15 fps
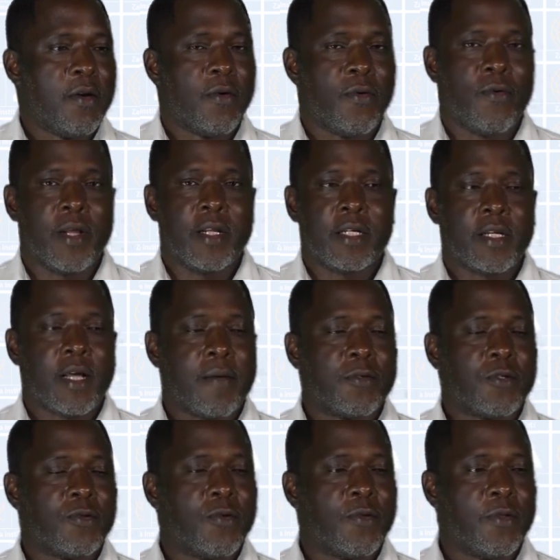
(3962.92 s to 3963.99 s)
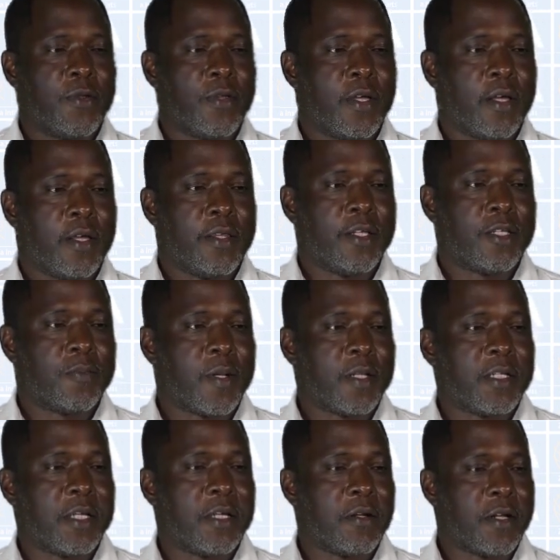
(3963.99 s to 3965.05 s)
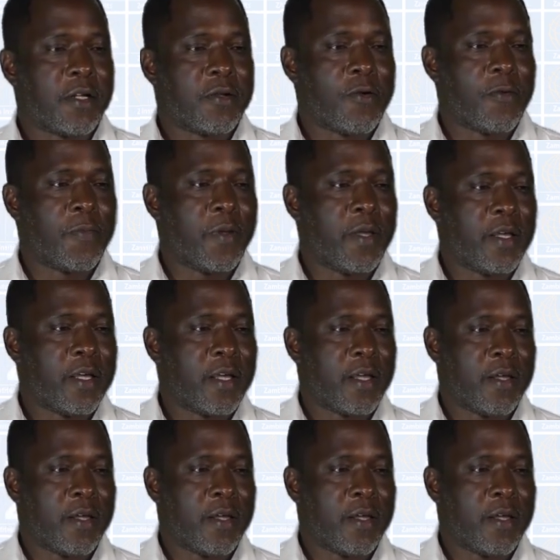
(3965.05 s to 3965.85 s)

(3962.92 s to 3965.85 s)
When it comes to this particular topic,